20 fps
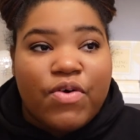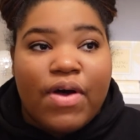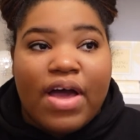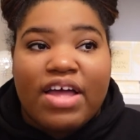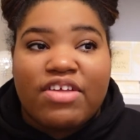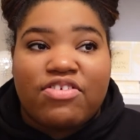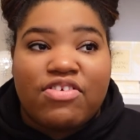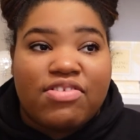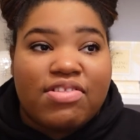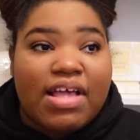
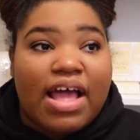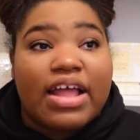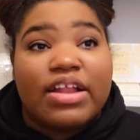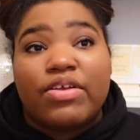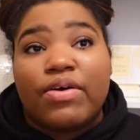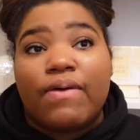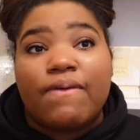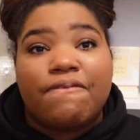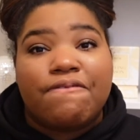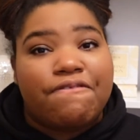I
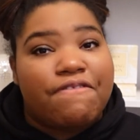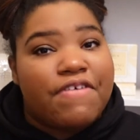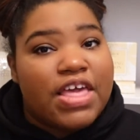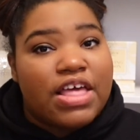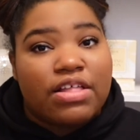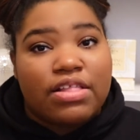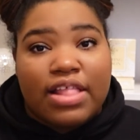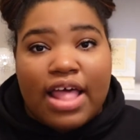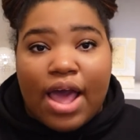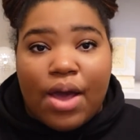don't
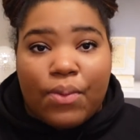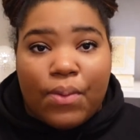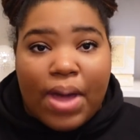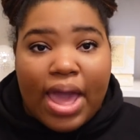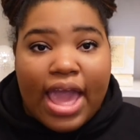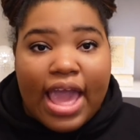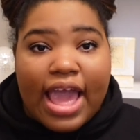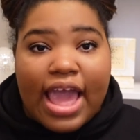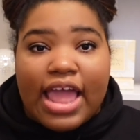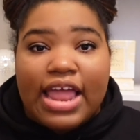feel that
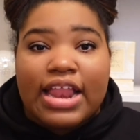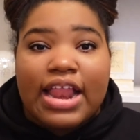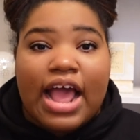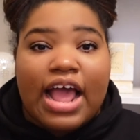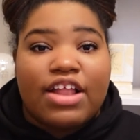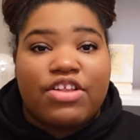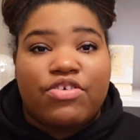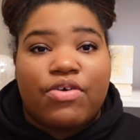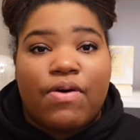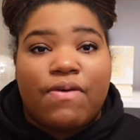way, and
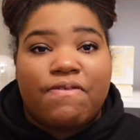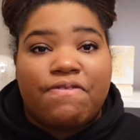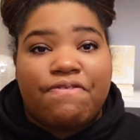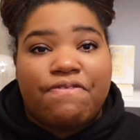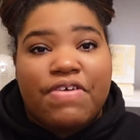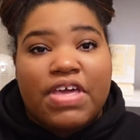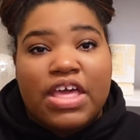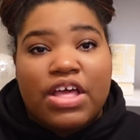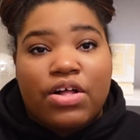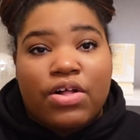I don't
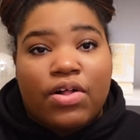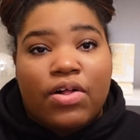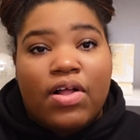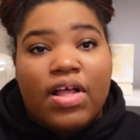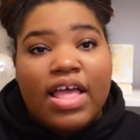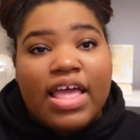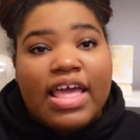feel